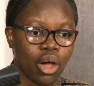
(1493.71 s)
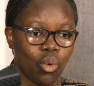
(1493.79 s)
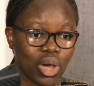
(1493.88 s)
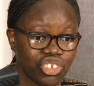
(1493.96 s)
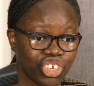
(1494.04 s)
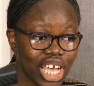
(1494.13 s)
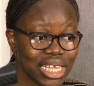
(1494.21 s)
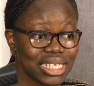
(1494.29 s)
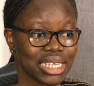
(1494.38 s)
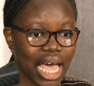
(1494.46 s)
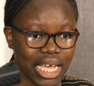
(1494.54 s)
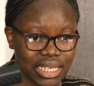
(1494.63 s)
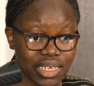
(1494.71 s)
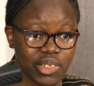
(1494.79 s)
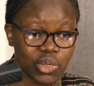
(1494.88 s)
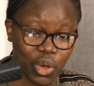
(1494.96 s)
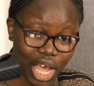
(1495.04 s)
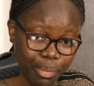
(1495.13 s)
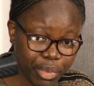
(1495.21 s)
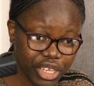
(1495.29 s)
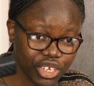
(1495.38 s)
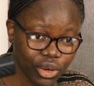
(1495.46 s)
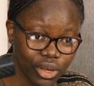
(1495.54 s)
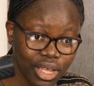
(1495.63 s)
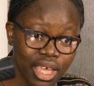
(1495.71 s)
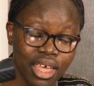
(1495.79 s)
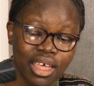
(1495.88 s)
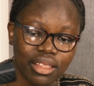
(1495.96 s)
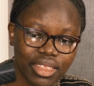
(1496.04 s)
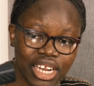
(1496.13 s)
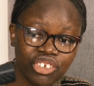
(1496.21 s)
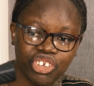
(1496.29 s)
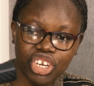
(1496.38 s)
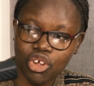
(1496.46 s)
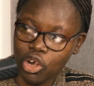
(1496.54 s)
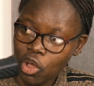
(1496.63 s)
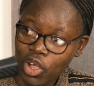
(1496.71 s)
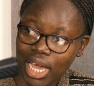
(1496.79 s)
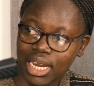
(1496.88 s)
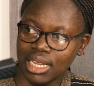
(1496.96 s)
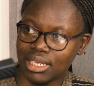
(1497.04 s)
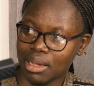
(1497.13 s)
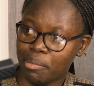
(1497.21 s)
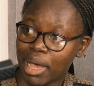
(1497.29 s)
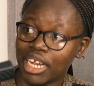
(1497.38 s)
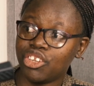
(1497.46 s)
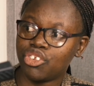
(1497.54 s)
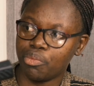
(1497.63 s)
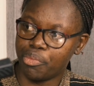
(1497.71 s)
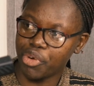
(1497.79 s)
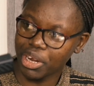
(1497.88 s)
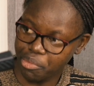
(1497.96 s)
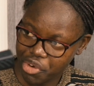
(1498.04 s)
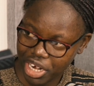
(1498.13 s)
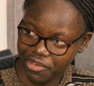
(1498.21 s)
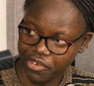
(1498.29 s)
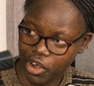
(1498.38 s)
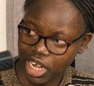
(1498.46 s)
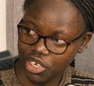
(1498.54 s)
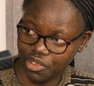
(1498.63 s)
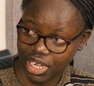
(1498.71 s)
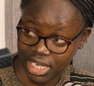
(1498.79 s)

Once she has access to capital, then she no longer needs a man to bring bread for her to the